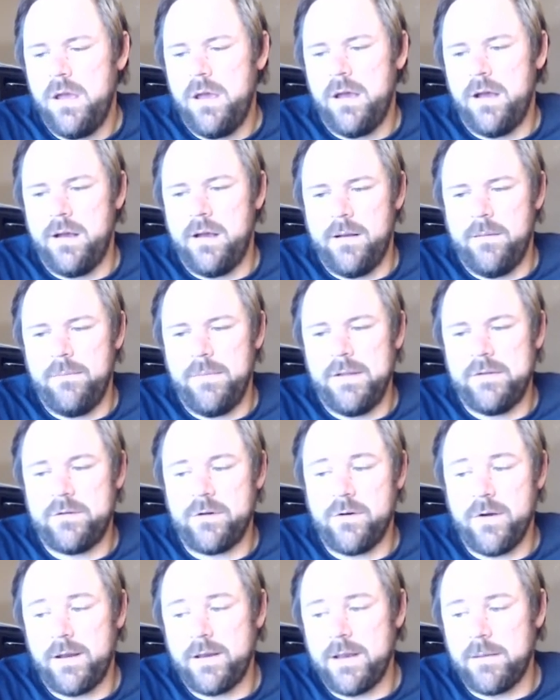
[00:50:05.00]
Um, it's a
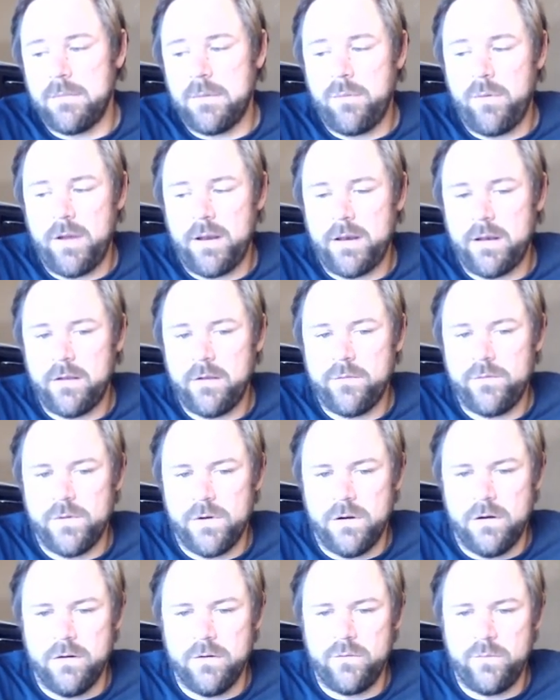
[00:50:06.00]
great time to plant it in the
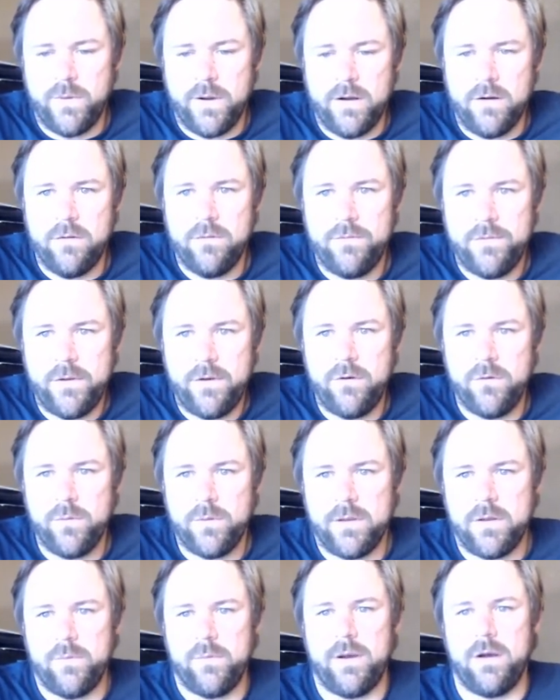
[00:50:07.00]
fall as well. They do
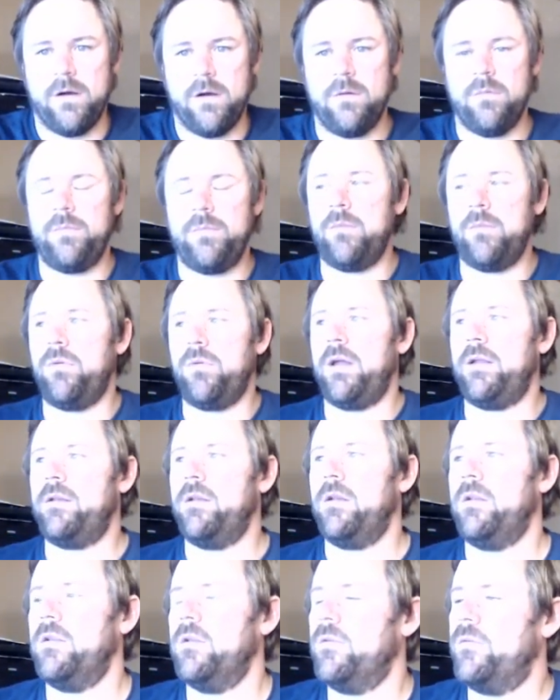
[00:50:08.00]
really well being
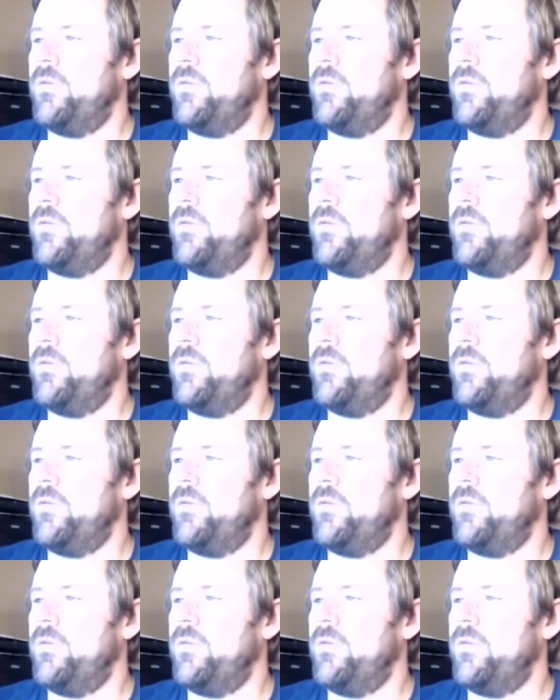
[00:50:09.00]
planted in the